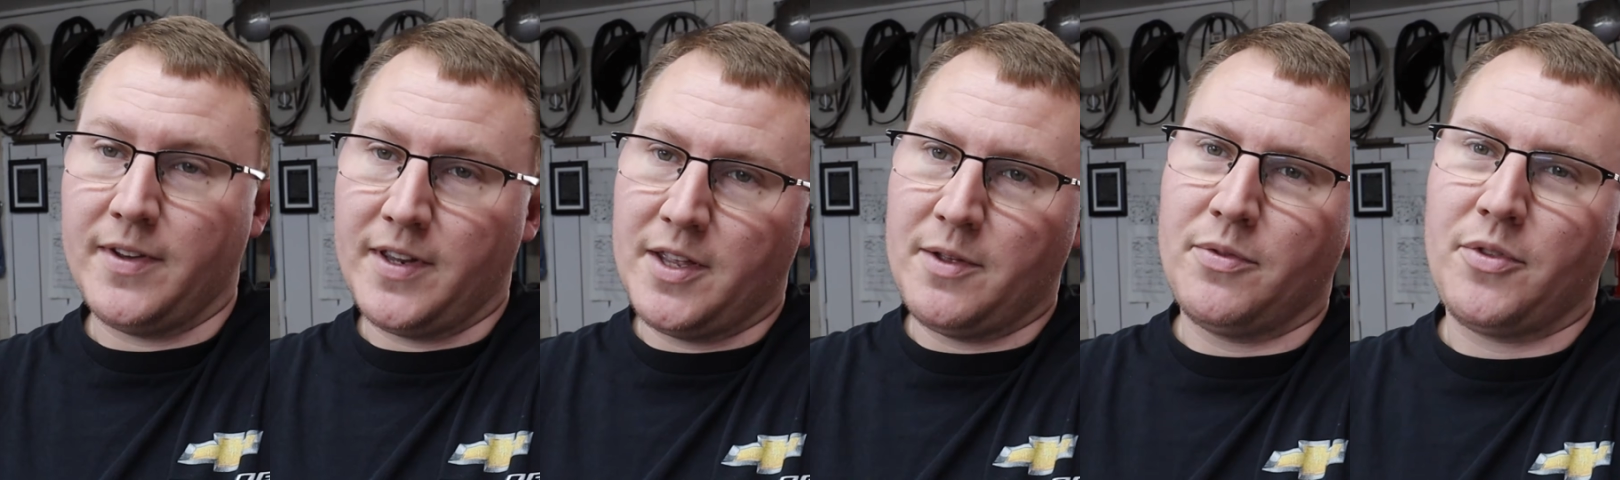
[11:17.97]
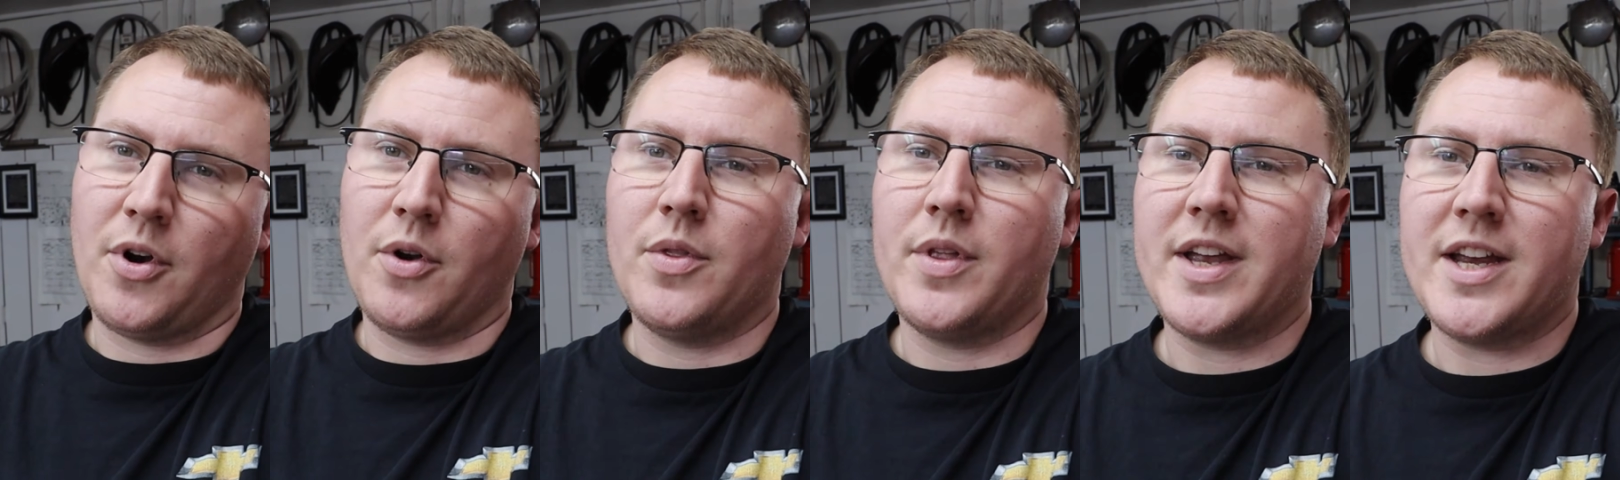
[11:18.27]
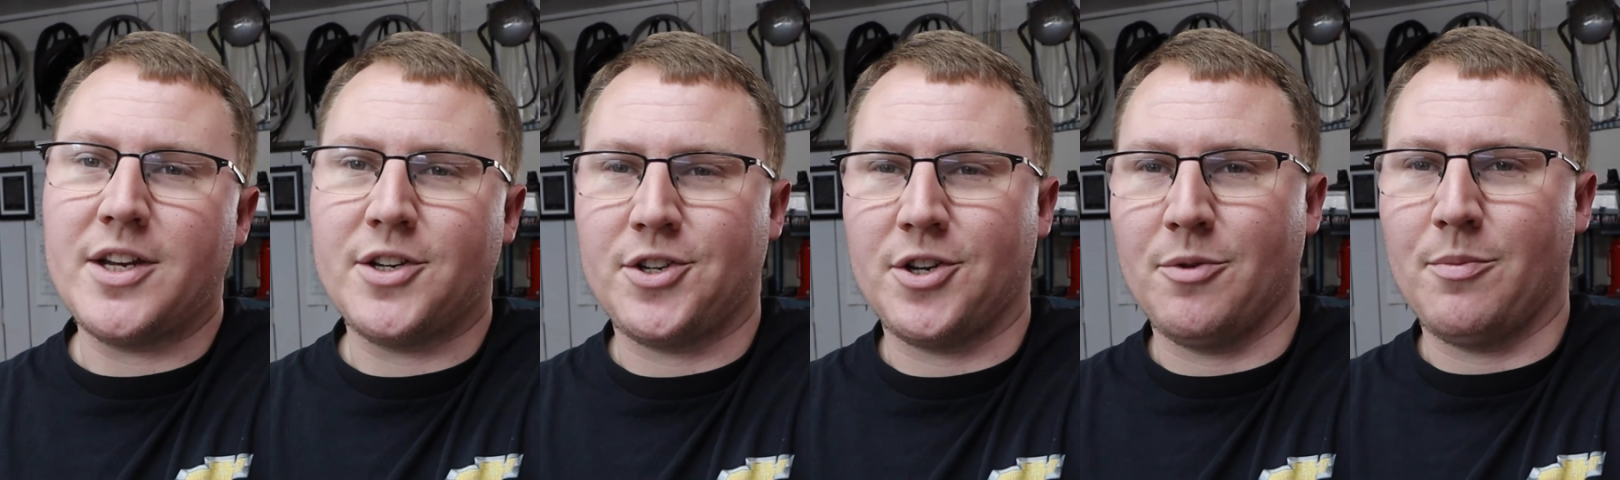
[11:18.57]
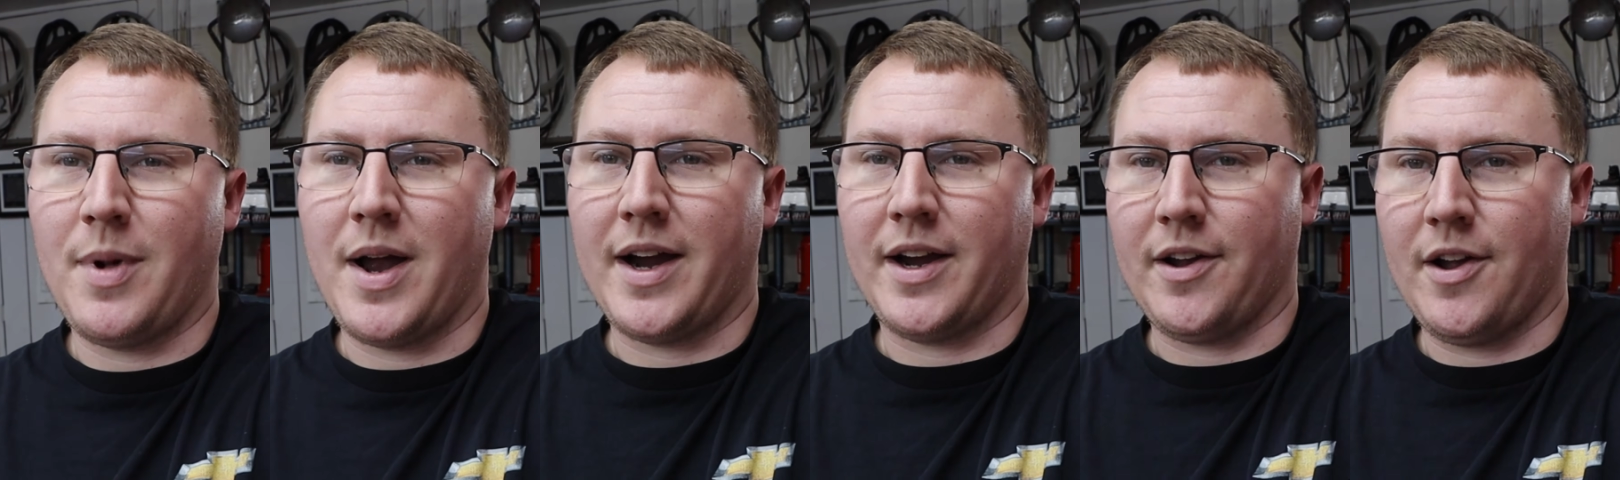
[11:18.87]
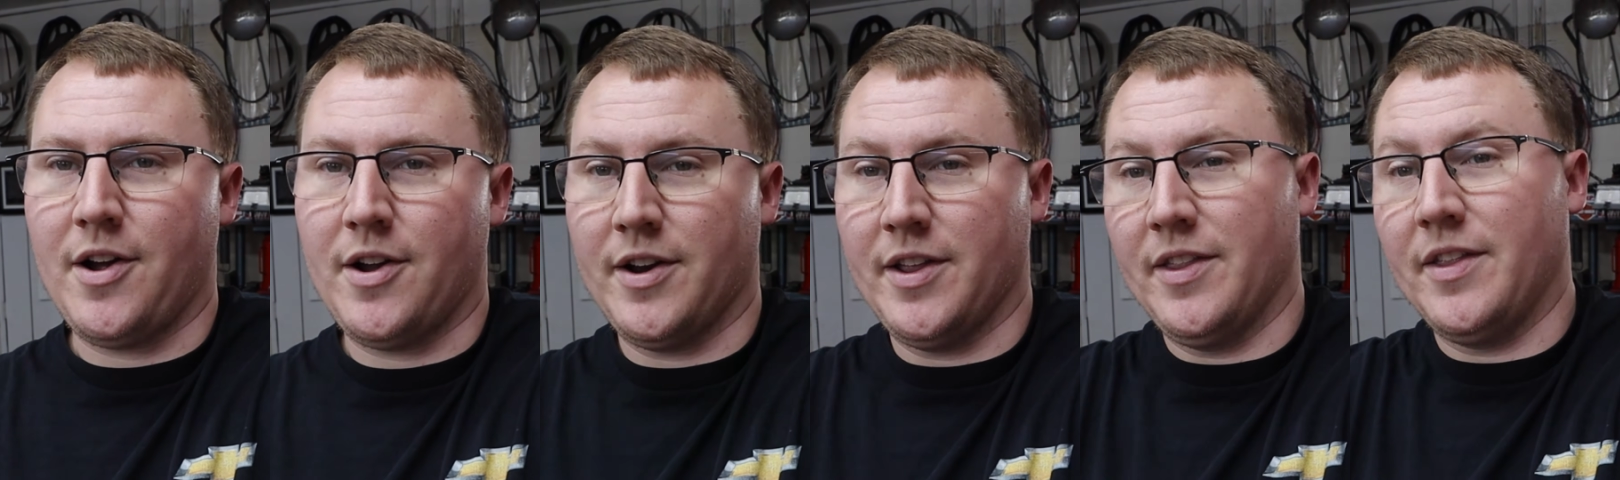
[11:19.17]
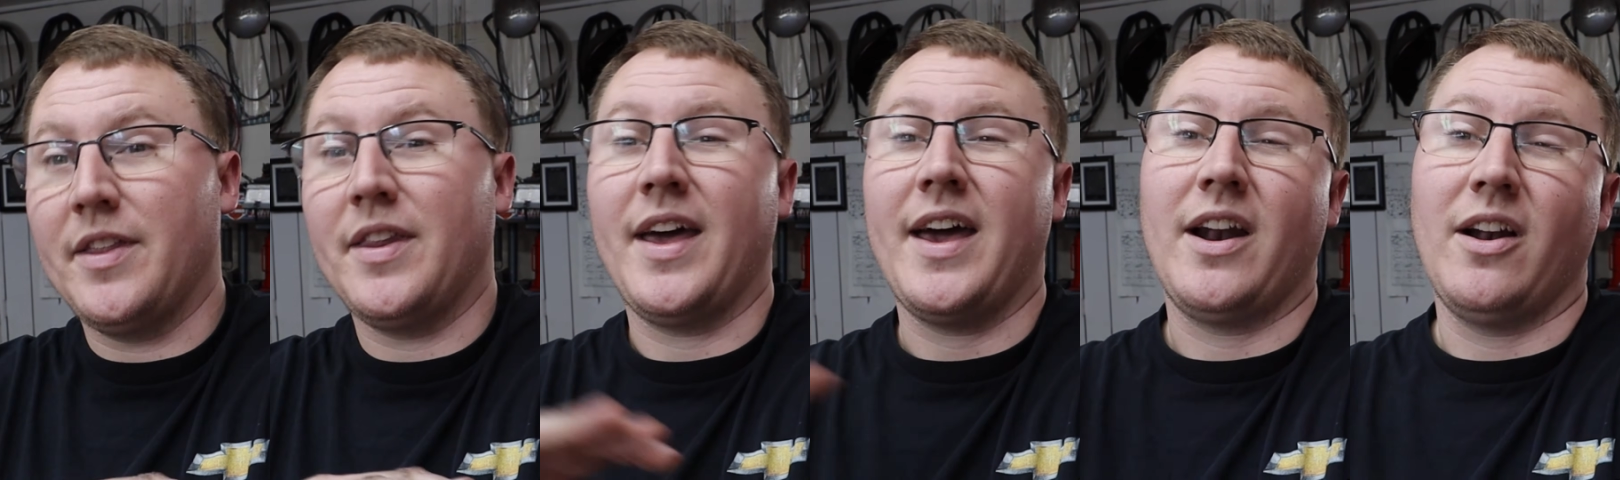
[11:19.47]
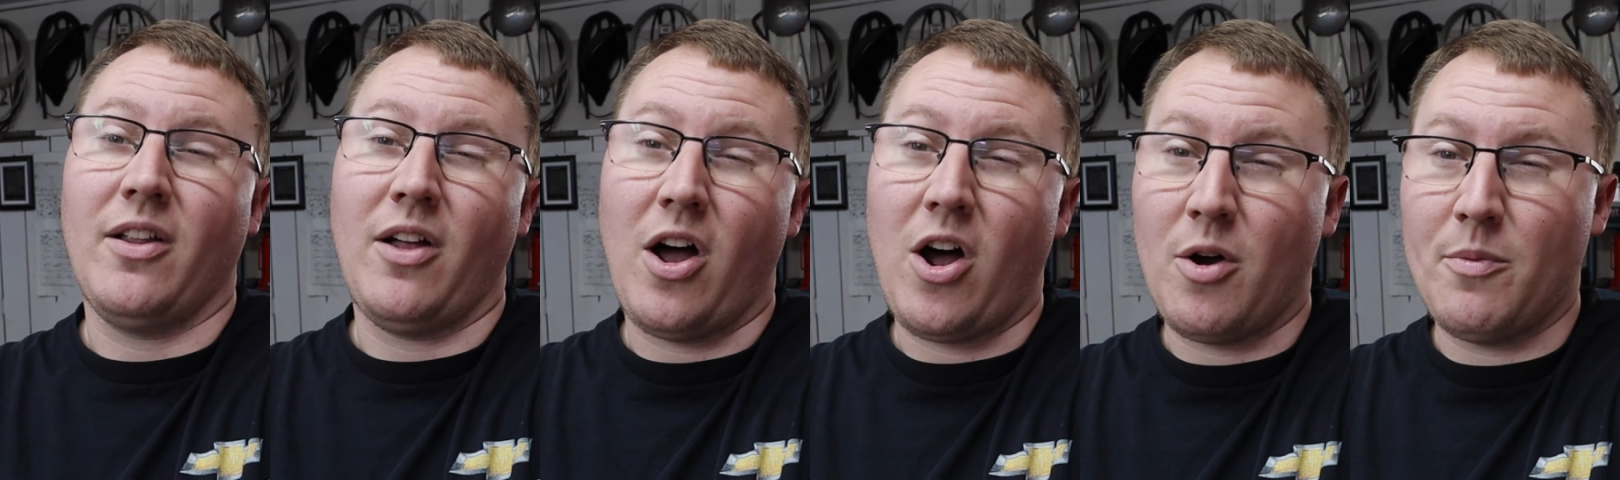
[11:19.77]
and then throw the heat shield back on, and then
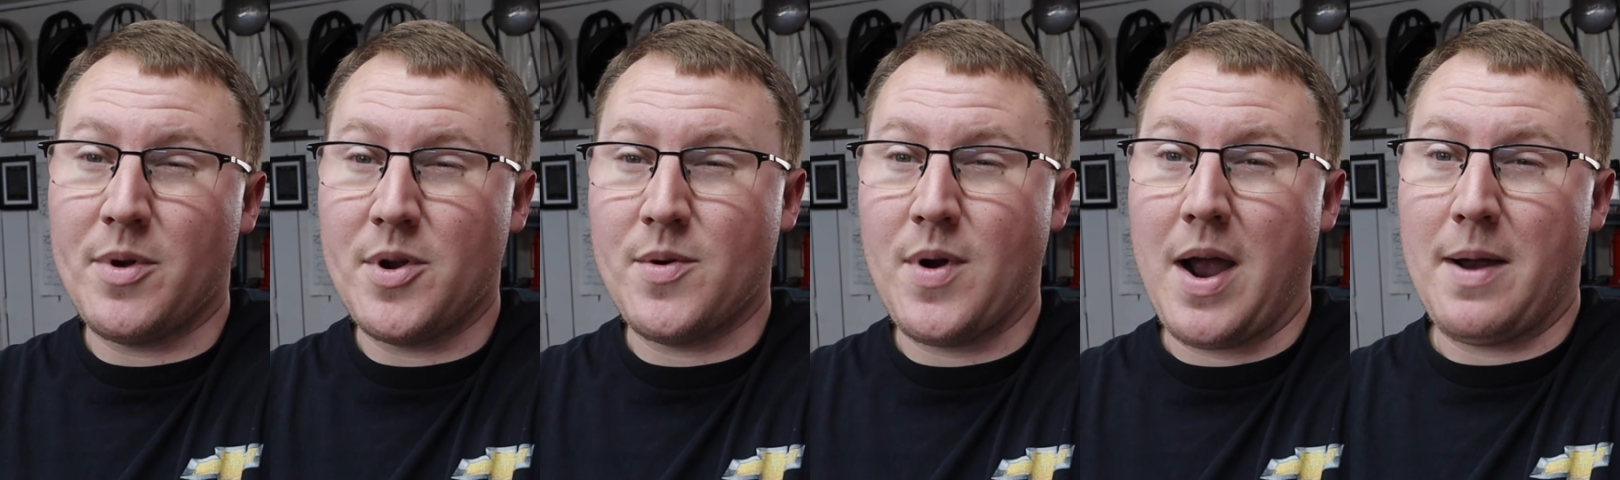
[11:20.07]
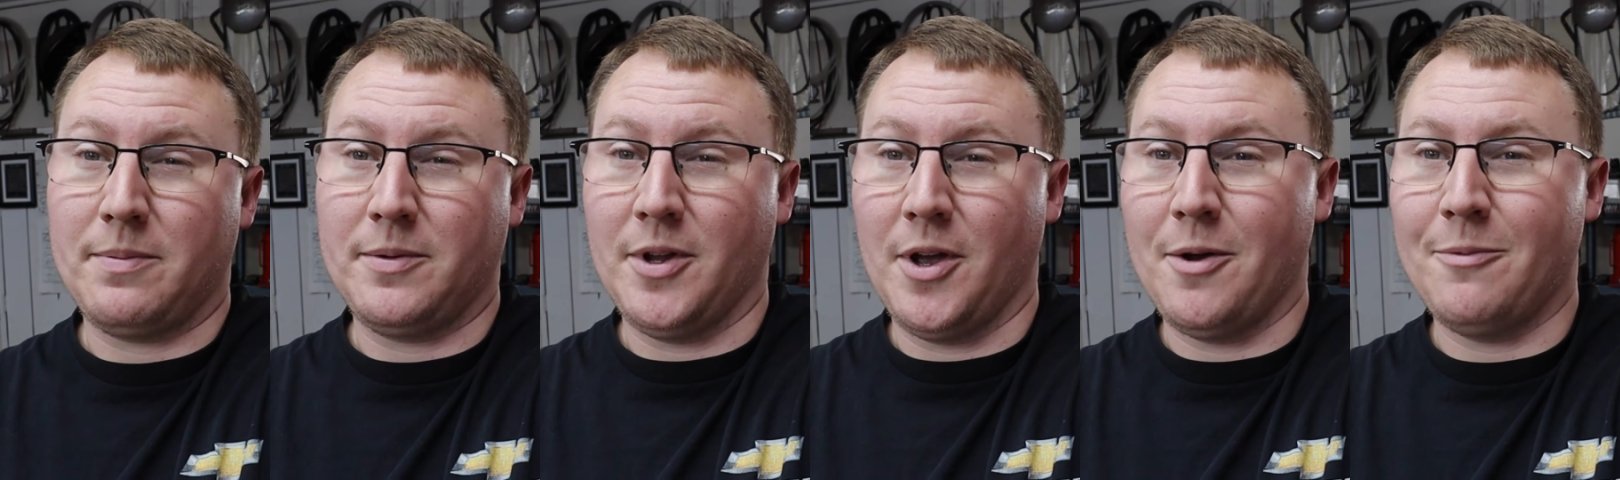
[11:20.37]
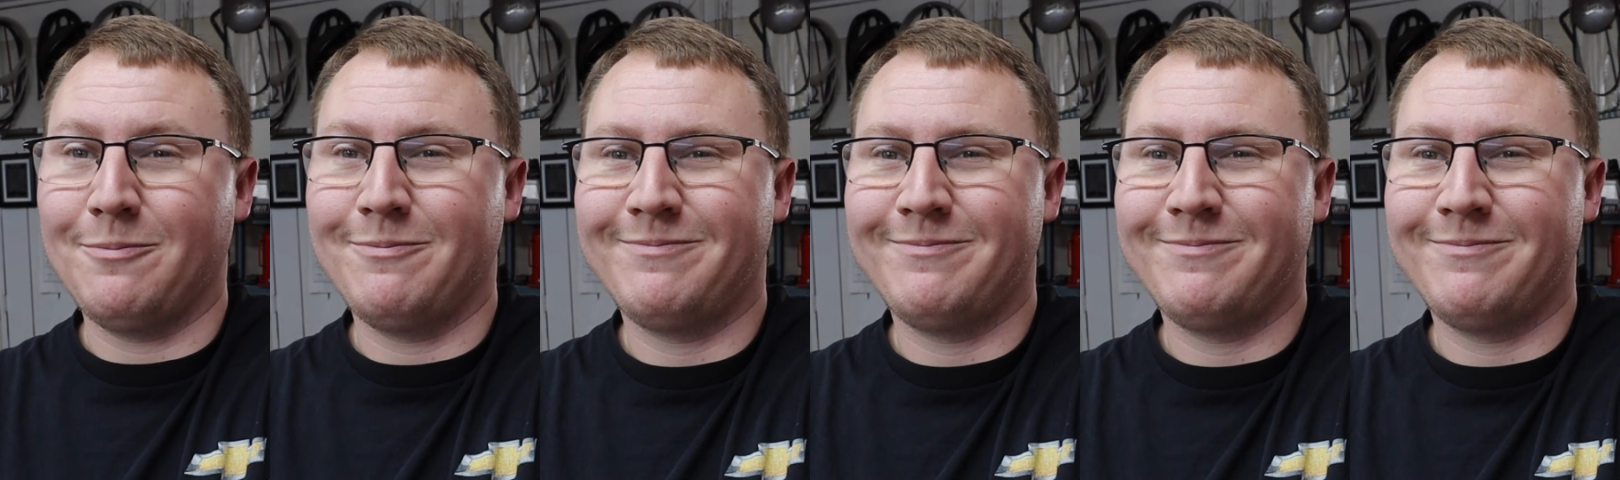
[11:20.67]
that'll all be wrapped up.